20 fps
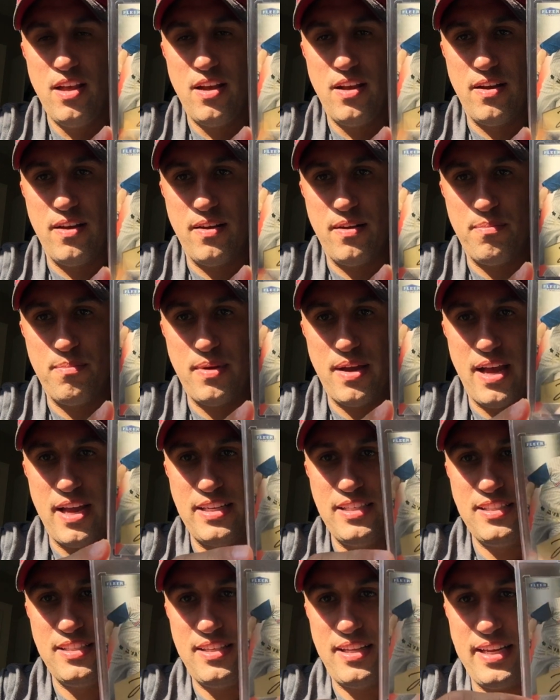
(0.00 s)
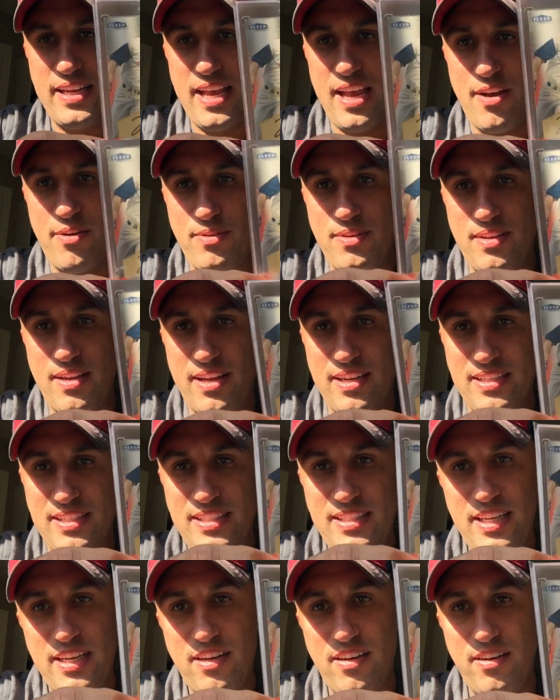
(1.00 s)
I just like how it's not a
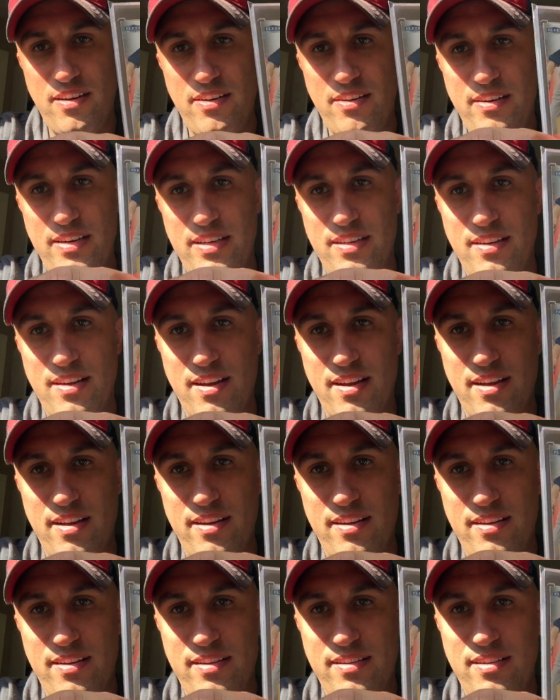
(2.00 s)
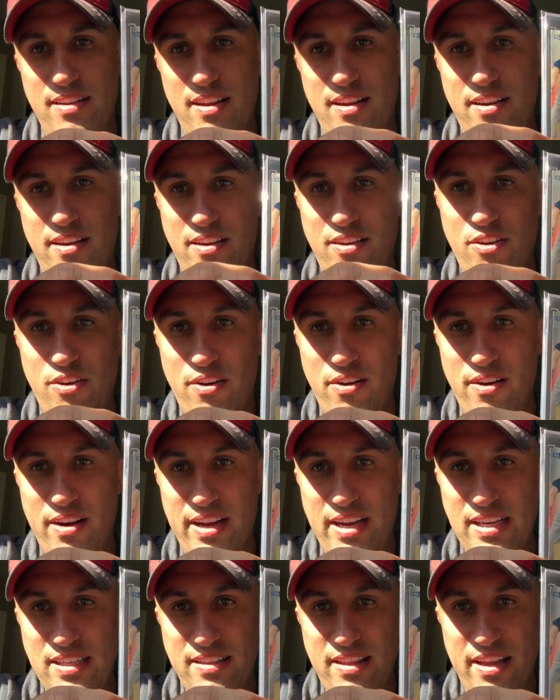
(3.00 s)
sticker. It's not on a card. I
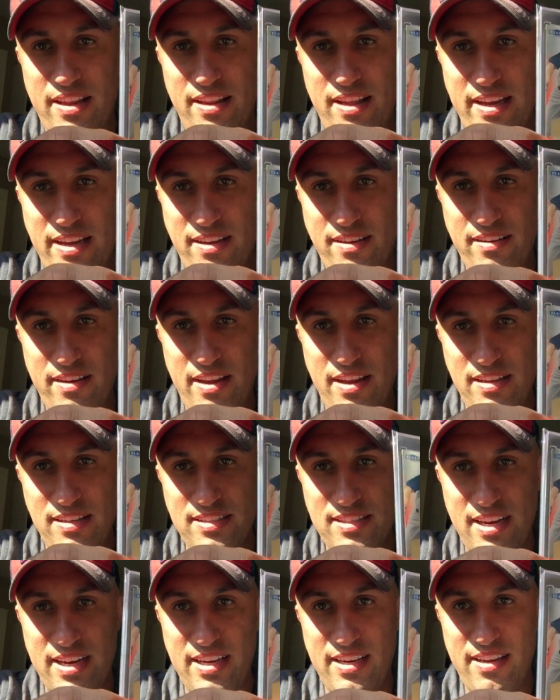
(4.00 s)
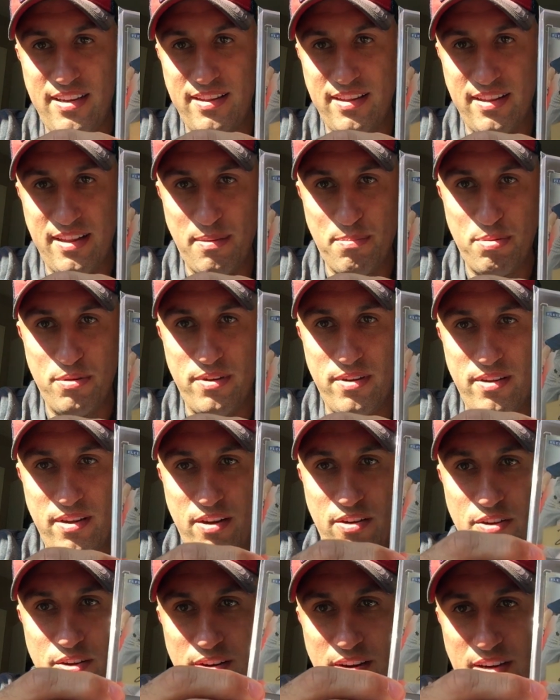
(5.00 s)
guess he signed it and then they put the
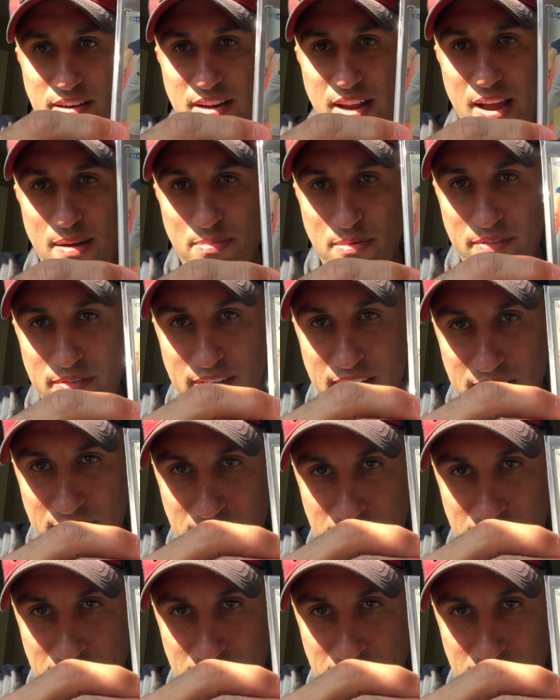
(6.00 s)
card on top of it,